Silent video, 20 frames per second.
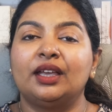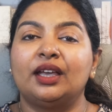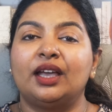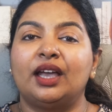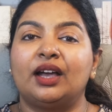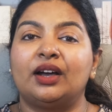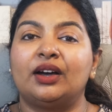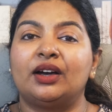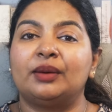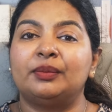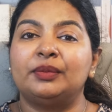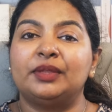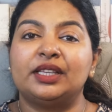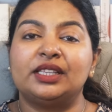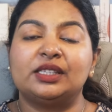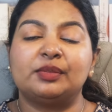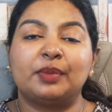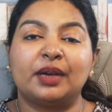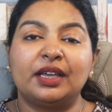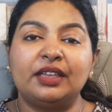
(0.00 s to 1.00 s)

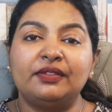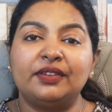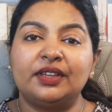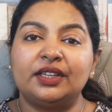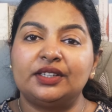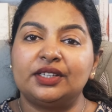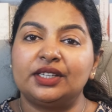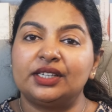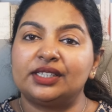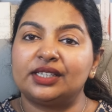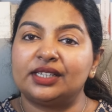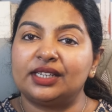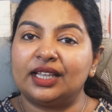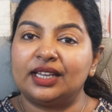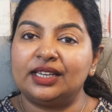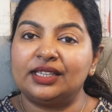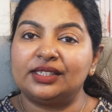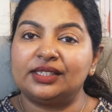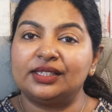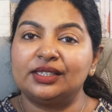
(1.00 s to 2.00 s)
There's bivariate
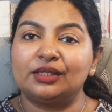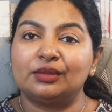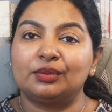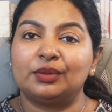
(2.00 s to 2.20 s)
analysis,